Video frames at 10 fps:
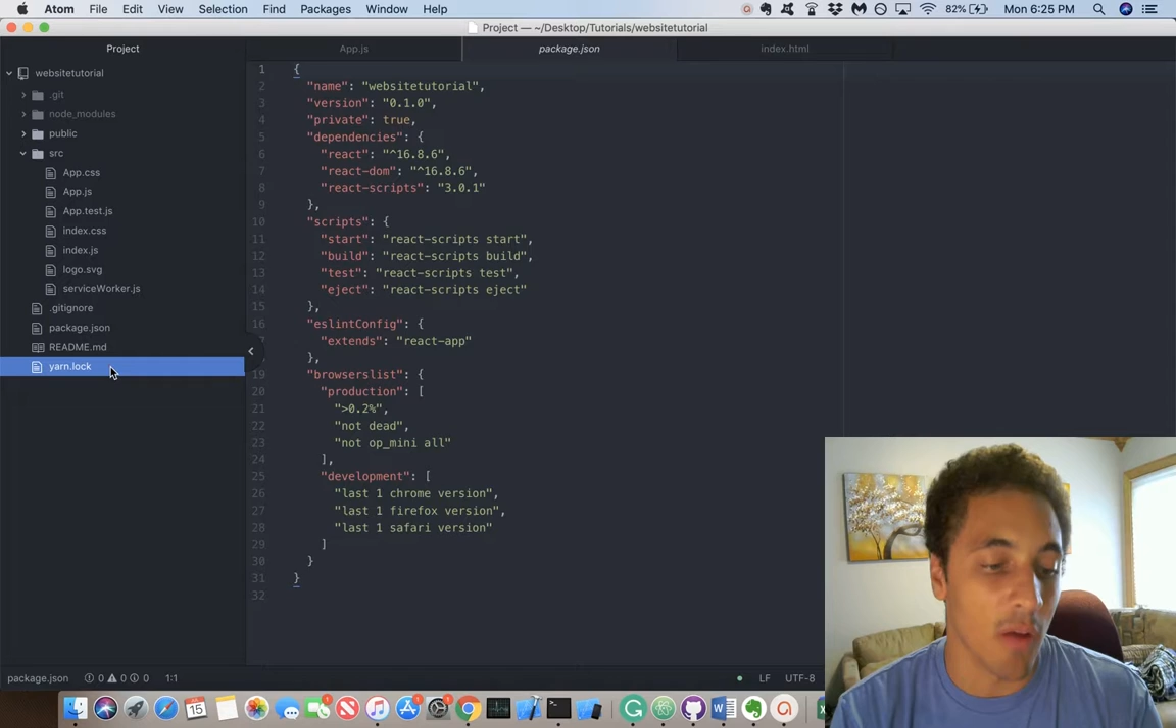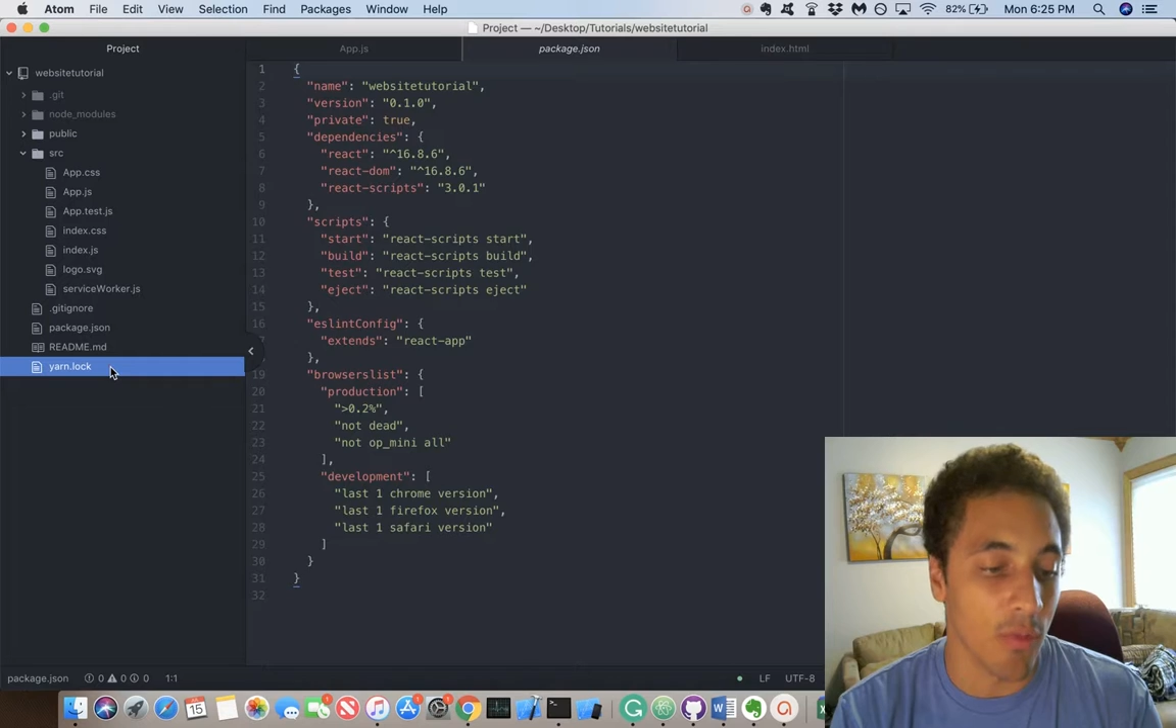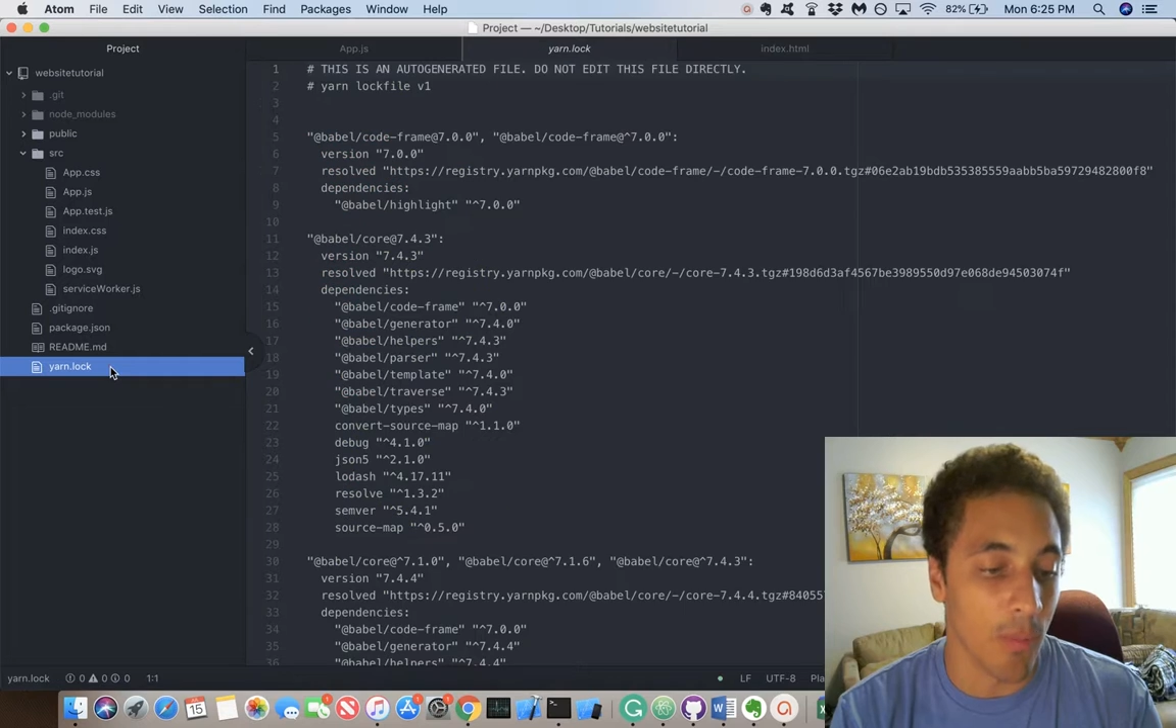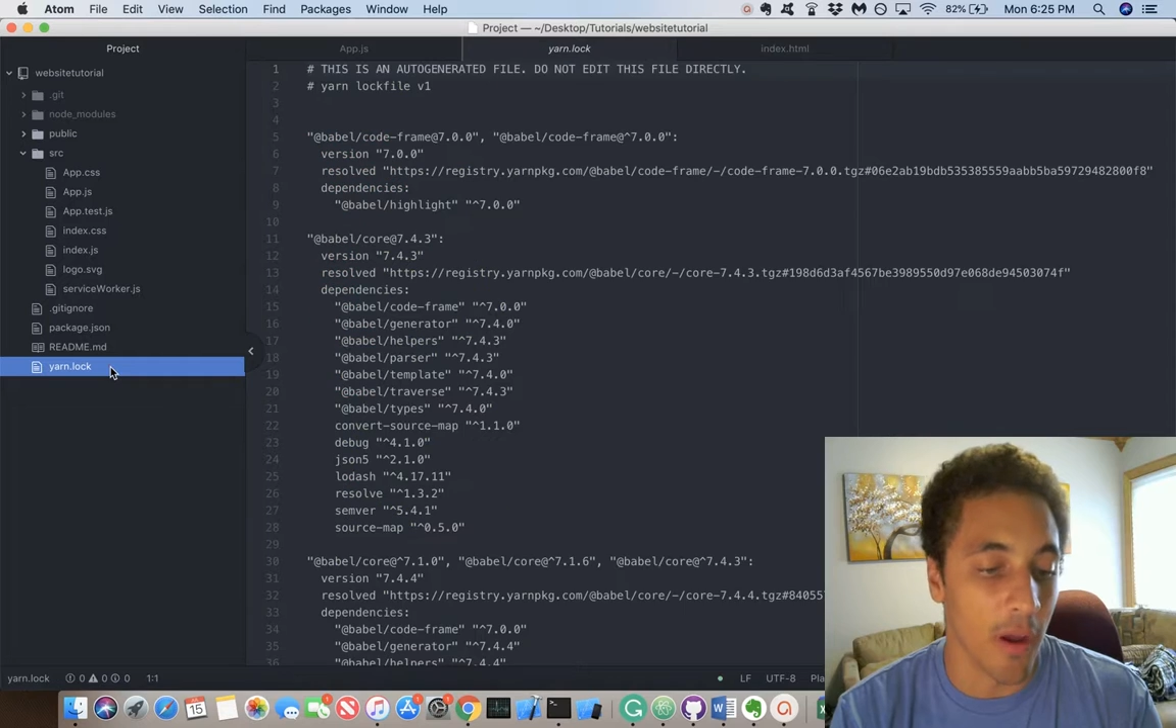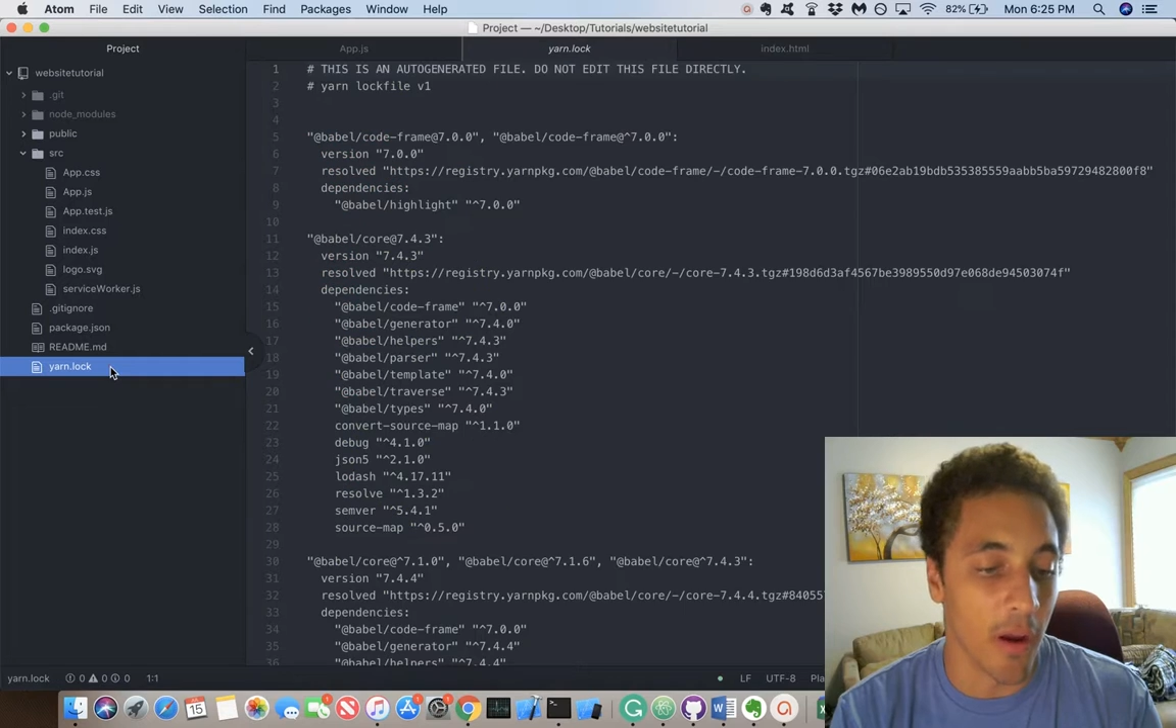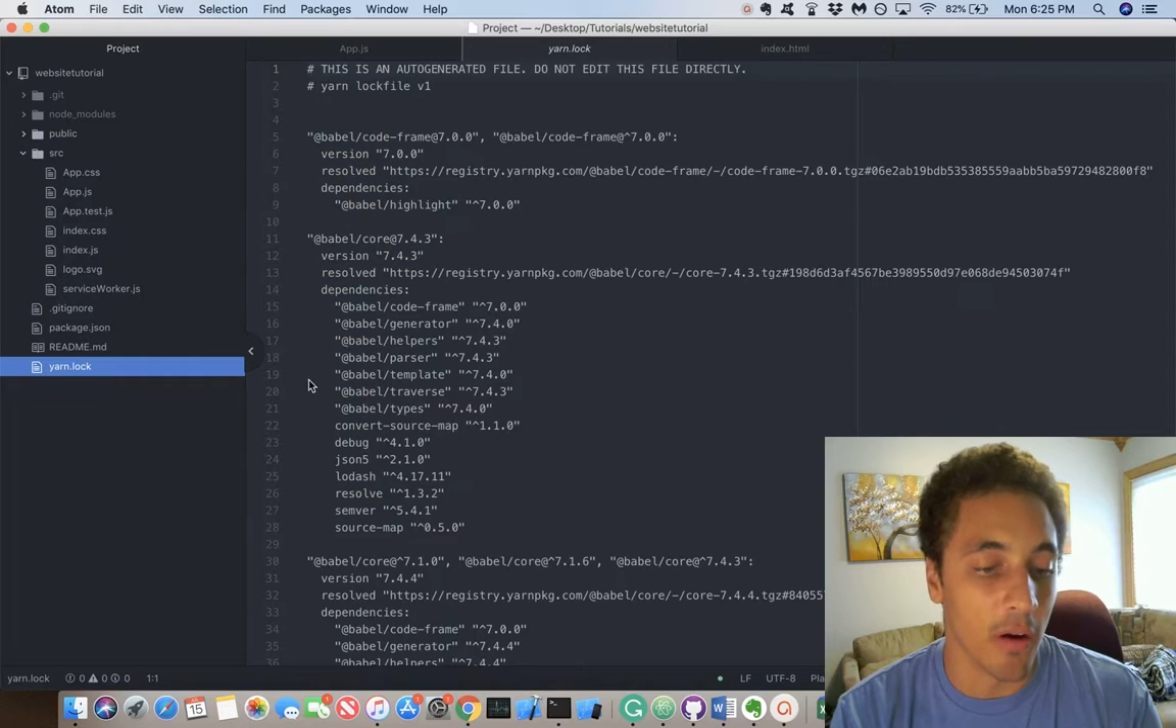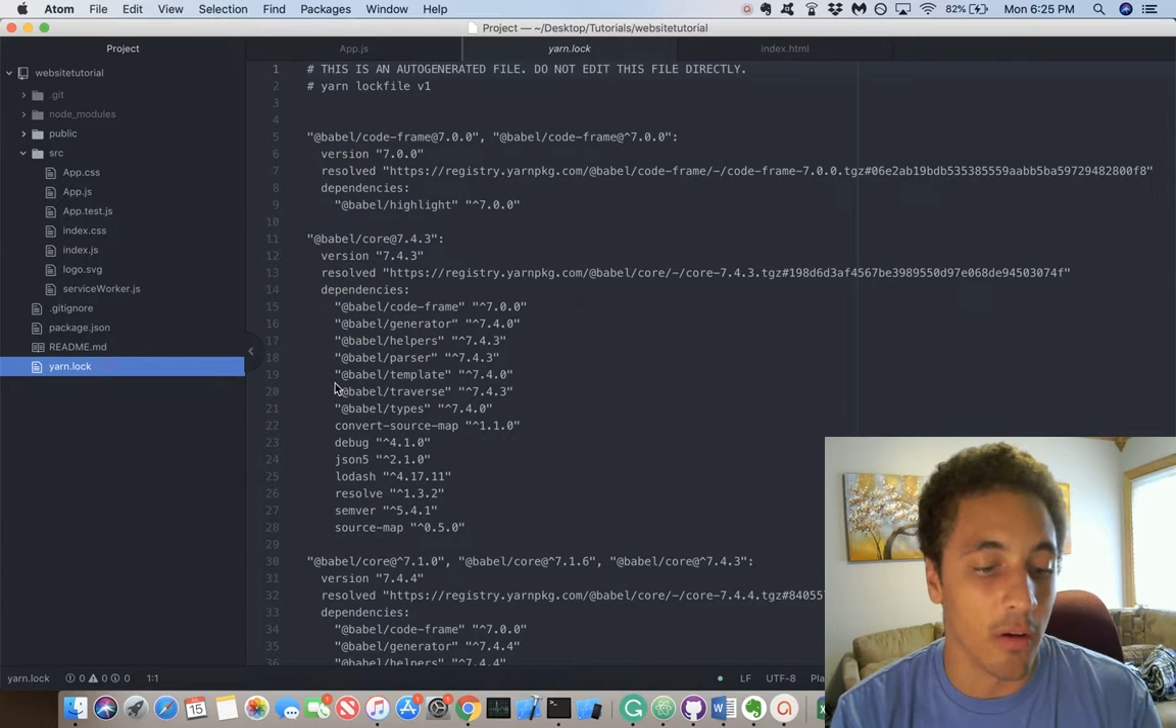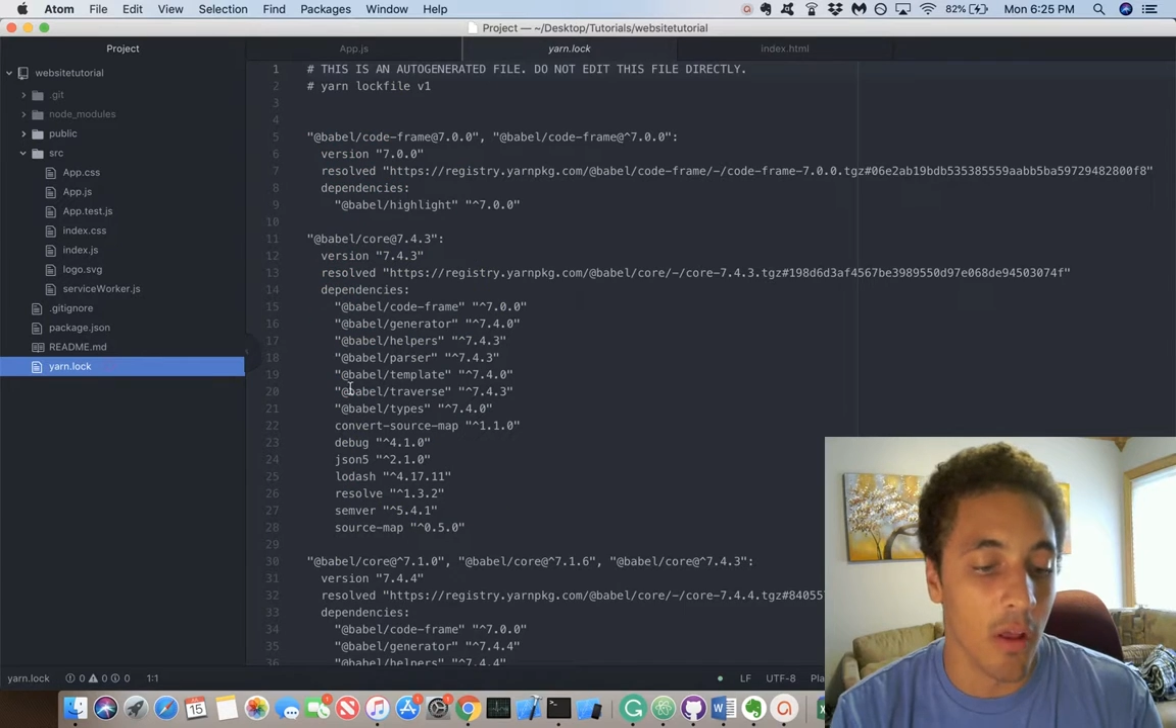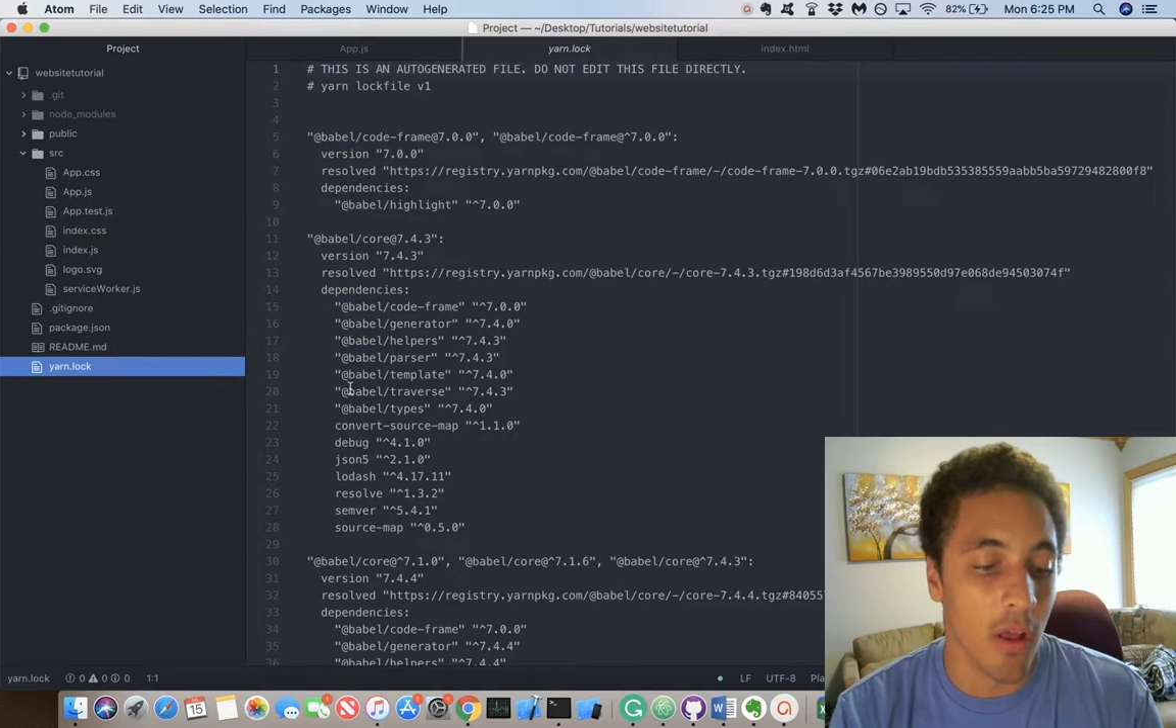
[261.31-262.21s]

from there,